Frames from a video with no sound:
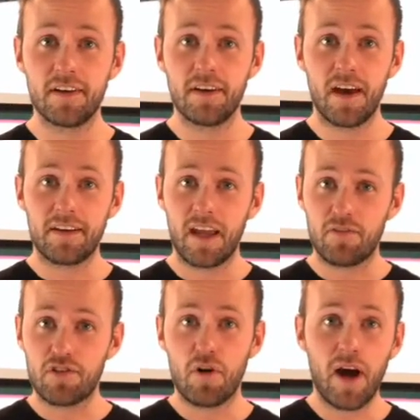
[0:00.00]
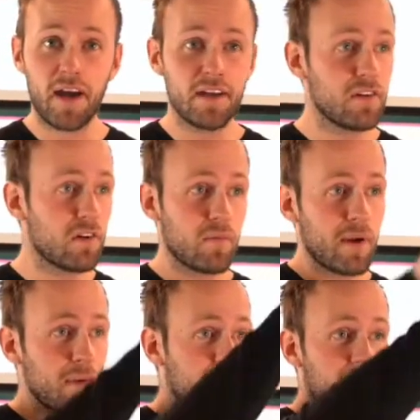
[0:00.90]
And they have tried,
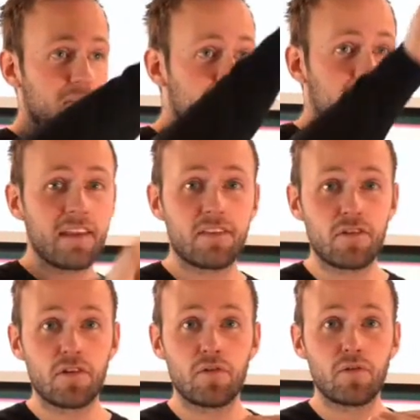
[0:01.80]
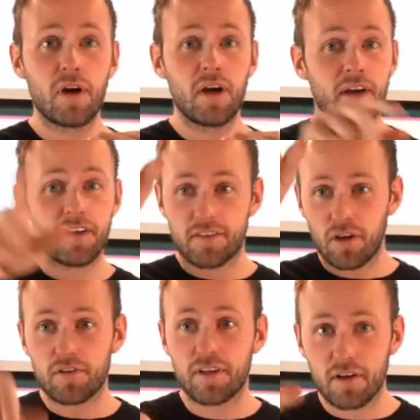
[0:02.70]
maybe navigating through,
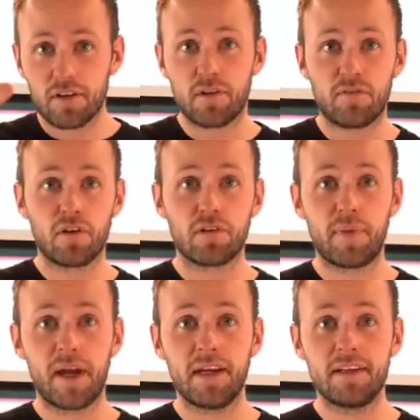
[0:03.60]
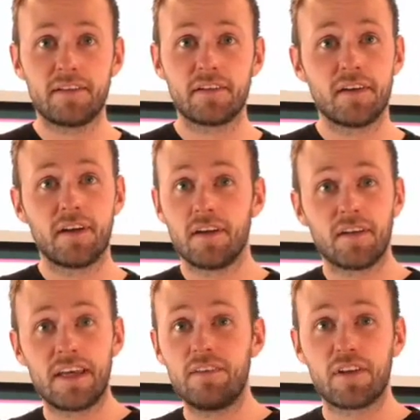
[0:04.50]
searching on the front page,
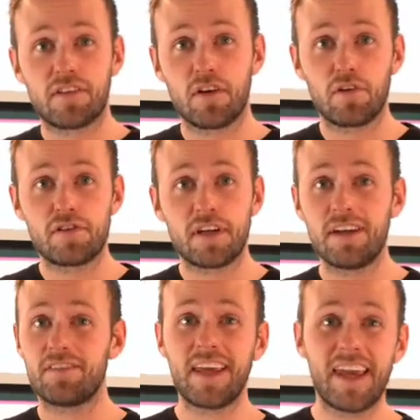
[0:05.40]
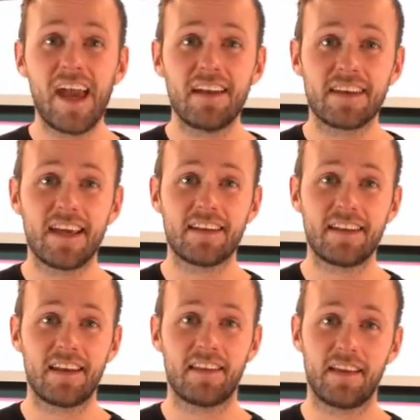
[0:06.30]
even searching. If they can't get
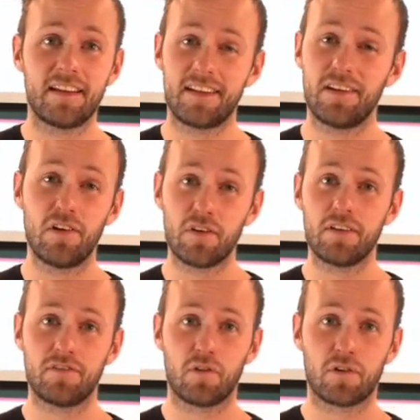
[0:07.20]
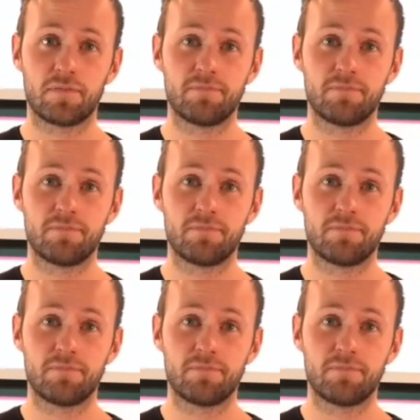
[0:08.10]
anything that they're looking for,